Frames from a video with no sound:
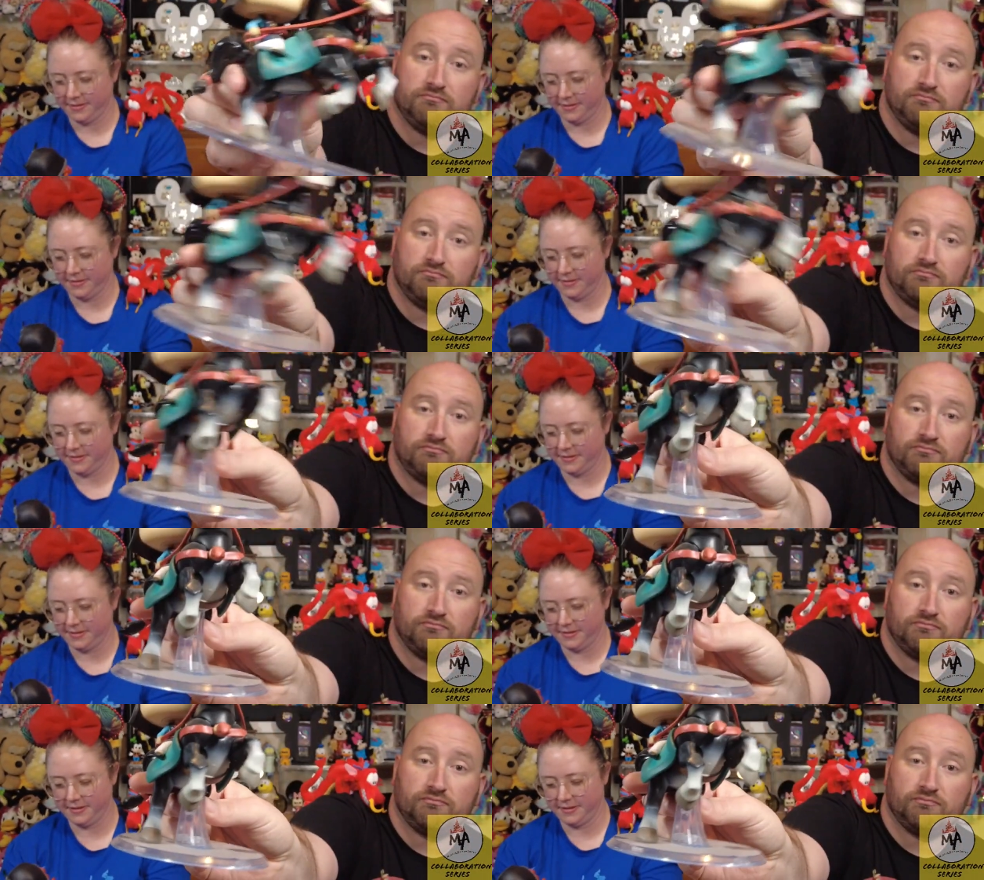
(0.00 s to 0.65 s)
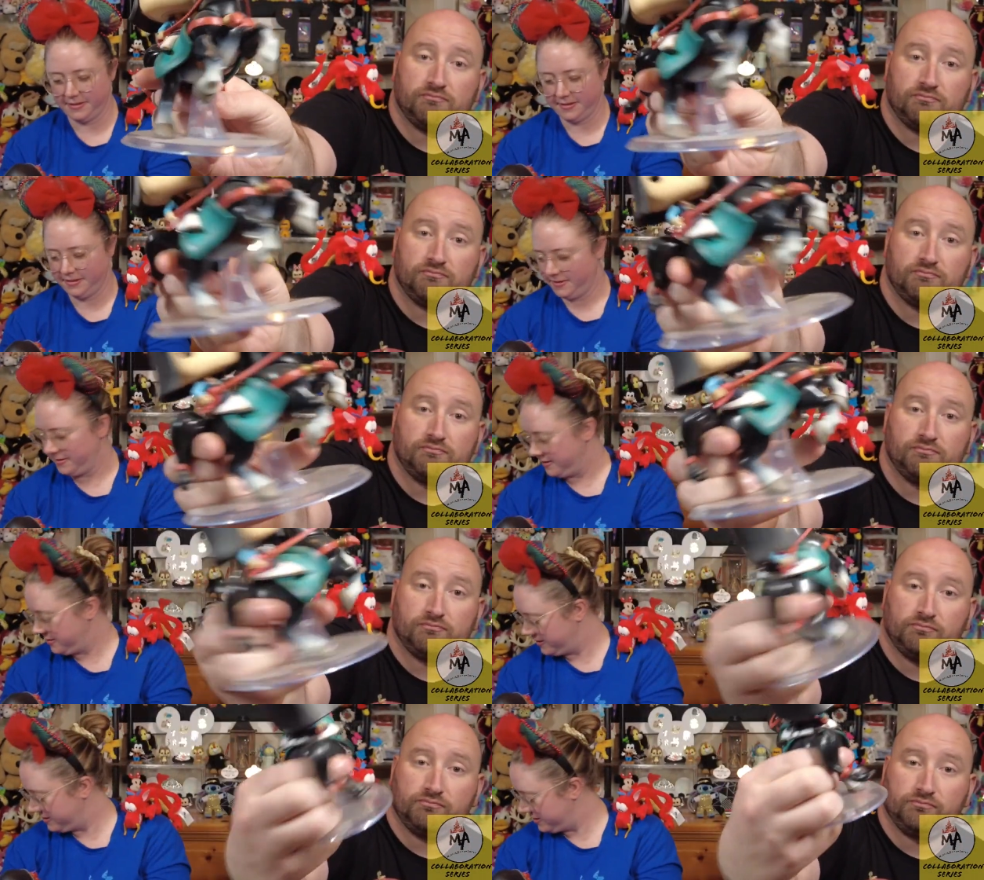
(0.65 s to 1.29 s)

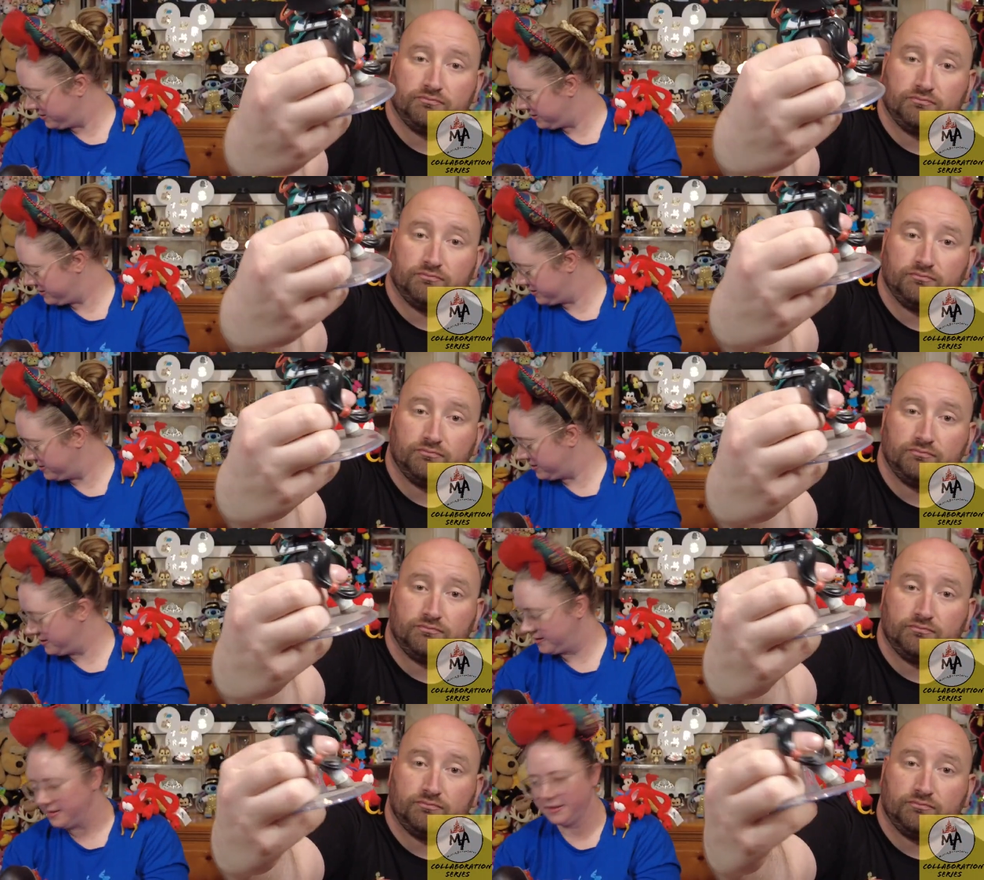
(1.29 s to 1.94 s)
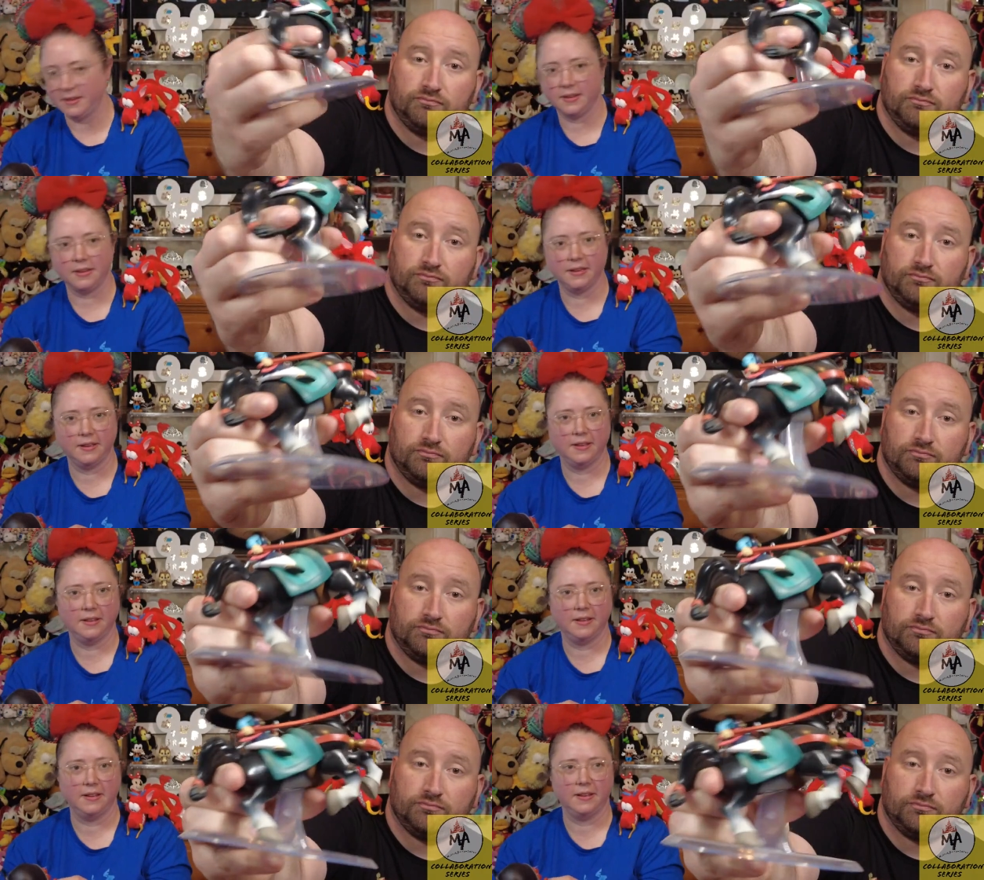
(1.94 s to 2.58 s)

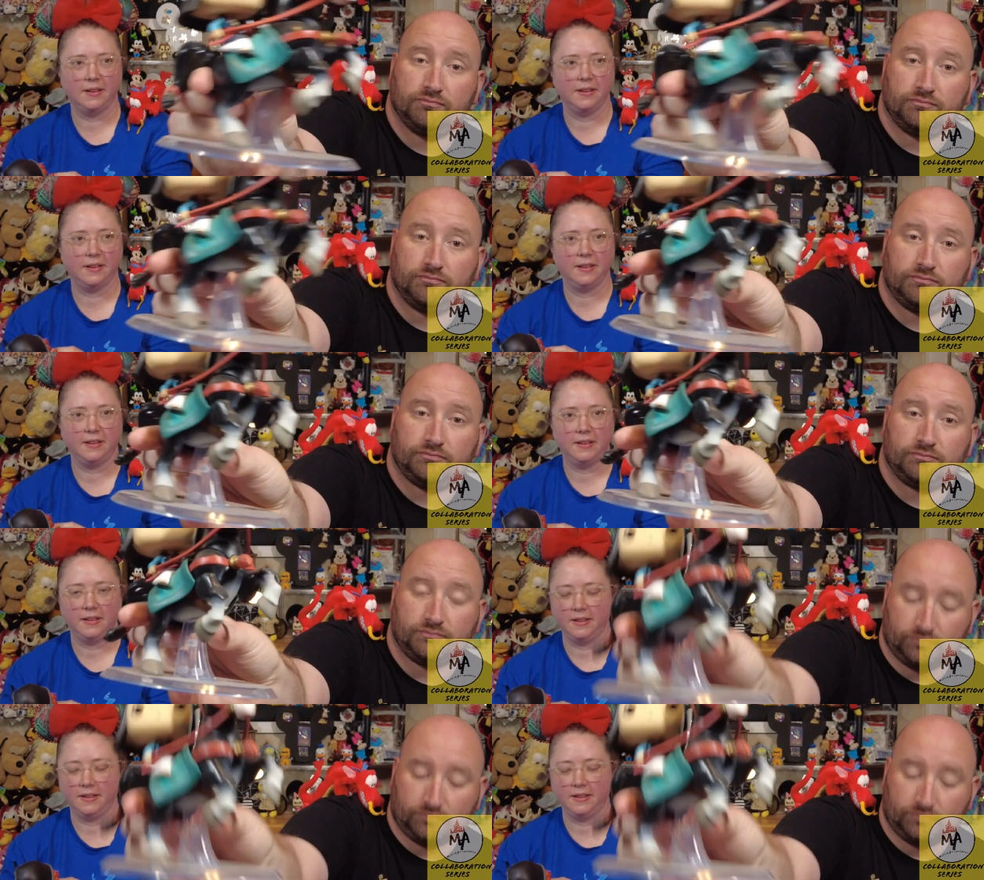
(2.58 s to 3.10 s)
No one is speaking in this clip.